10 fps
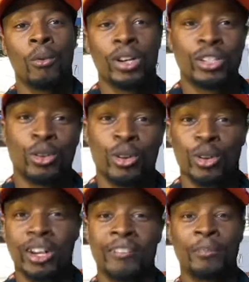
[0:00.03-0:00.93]
What's
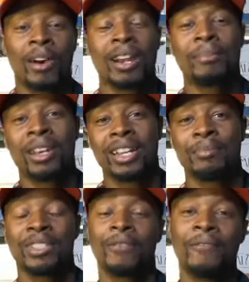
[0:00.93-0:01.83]
going on, everybody? My
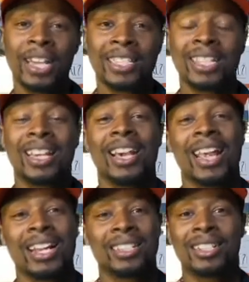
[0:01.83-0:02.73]
name is
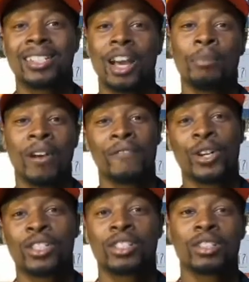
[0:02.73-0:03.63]
Vincent and I just got my
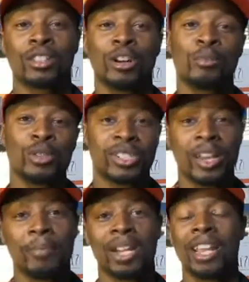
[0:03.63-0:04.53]
first thermal
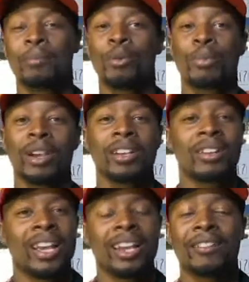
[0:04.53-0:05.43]
shipping label
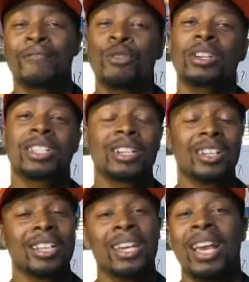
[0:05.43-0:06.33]
printer, and
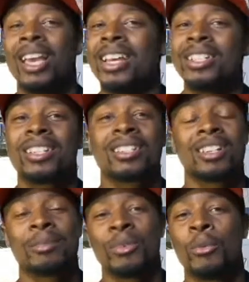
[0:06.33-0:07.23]
unfortunately it
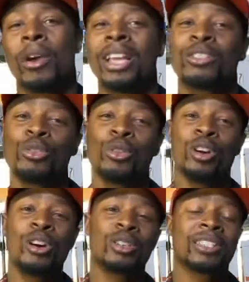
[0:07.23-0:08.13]
just took me way too
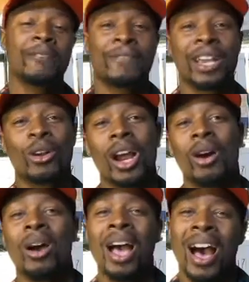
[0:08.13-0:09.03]
long to figure
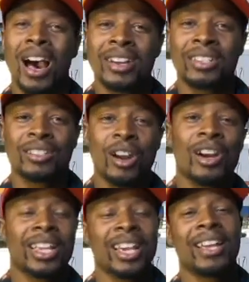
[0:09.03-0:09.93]
out how to
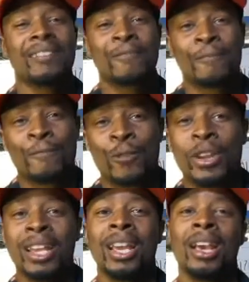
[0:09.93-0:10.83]
start getting
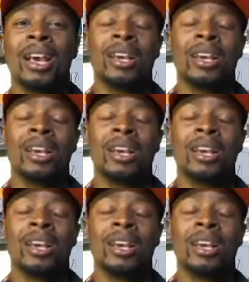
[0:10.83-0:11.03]
free